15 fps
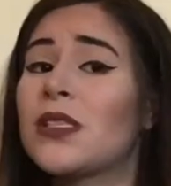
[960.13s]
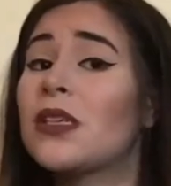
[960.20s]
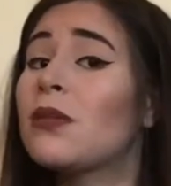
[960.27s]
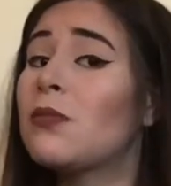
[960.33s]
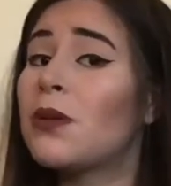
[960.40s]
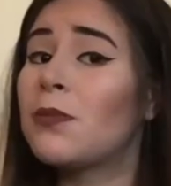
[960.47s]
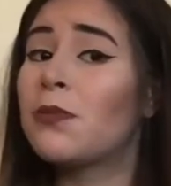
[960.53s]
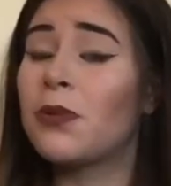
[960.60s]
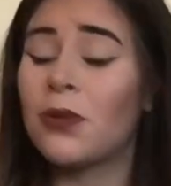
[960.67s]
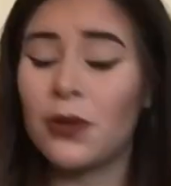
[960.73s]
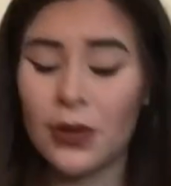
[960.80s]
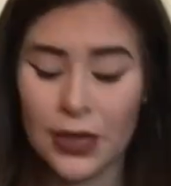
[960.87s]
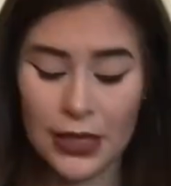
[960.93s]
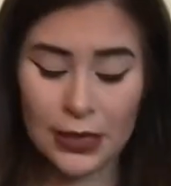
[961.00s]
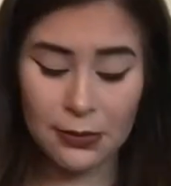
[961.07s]
going to be
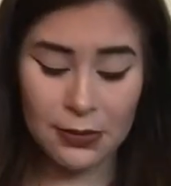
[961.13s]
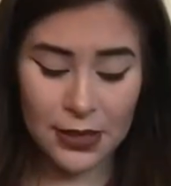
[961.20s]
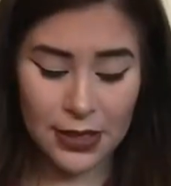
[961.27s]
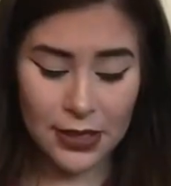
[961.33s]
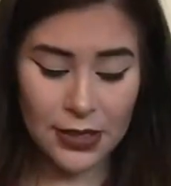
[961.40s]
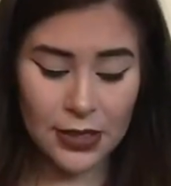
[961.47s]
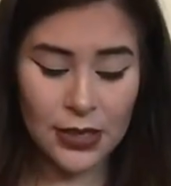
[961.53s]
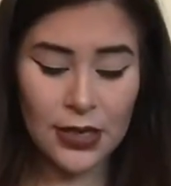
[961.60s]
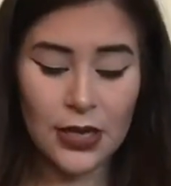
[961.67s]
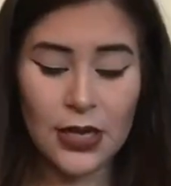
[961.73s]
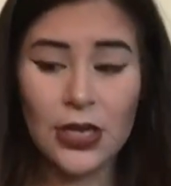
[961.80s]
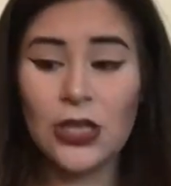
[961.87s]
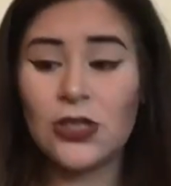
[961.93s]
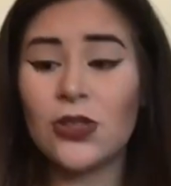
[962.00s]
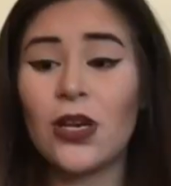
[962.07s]
pretty big.
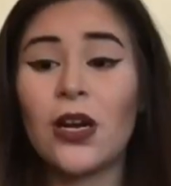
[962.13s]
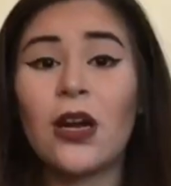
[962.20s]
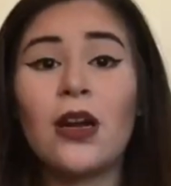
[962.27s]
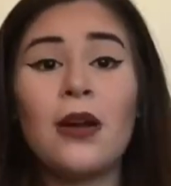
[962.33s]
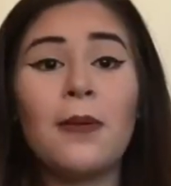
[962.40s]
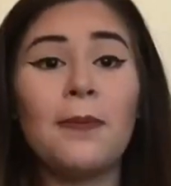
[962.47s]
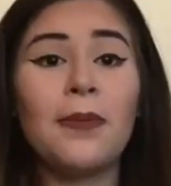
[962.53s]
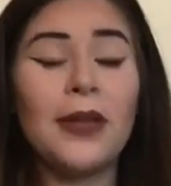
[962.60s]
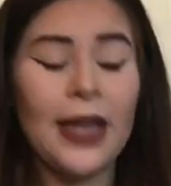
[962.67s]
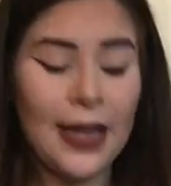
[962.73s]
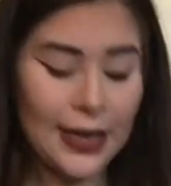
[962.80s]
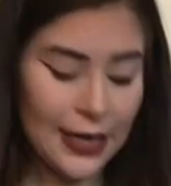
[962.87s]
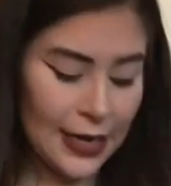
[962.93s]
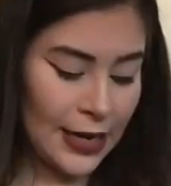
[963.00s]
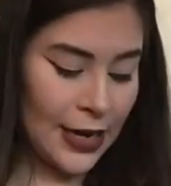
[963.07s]
So I got it in
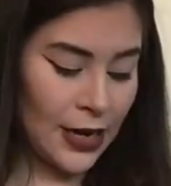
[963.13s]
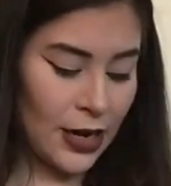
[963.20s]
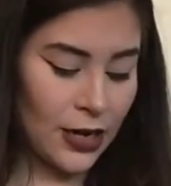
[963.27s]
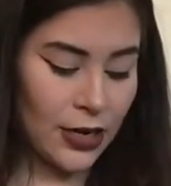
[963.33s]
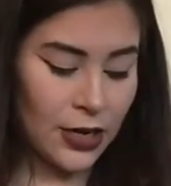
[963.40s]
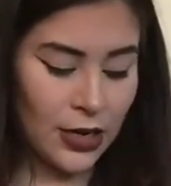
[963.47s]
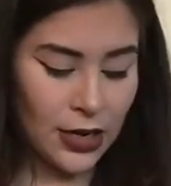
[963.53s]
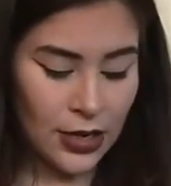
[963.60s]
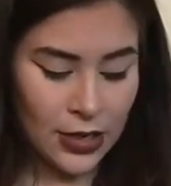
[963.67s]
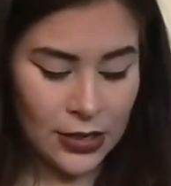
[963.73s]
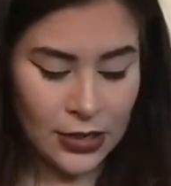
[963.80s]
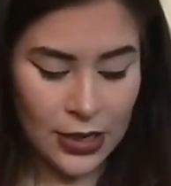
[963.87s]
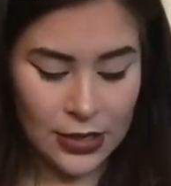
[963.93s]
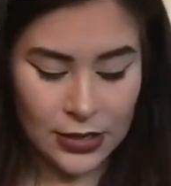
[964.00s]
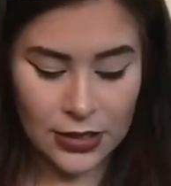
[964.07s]
black and I got it
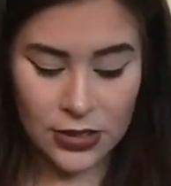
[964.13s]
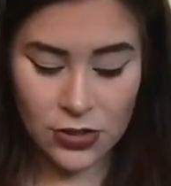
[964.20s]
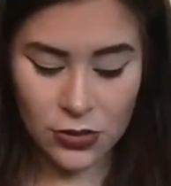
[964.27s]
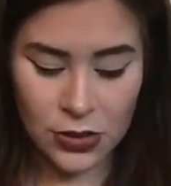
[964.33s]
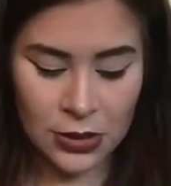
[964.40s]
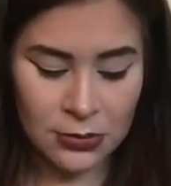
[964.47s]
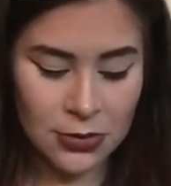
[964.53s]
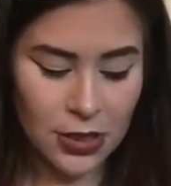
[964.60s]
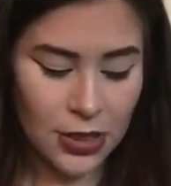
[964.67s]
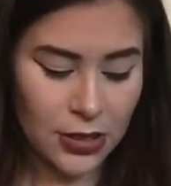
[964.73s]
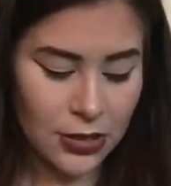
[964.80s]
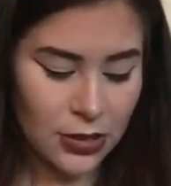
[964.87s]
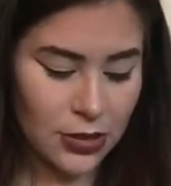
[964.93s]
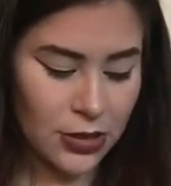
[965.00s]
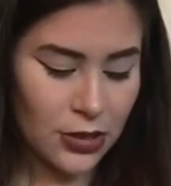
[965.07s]
in like this cream
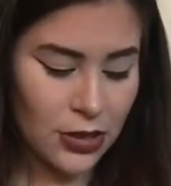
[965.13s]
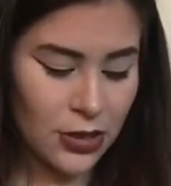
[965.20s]
color.